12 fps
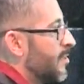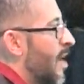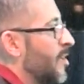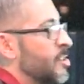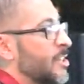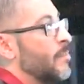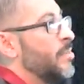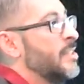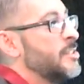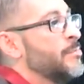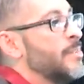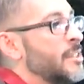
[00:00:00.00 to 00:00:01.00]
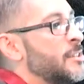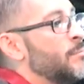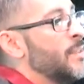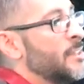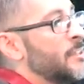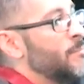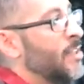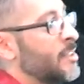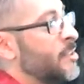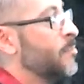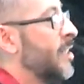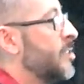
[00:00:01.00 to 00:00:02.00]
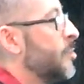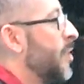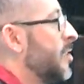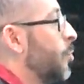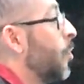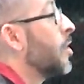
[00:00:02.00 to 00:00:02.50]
God's going to bless you, bless you, bless you, bless you, bless you, bless you.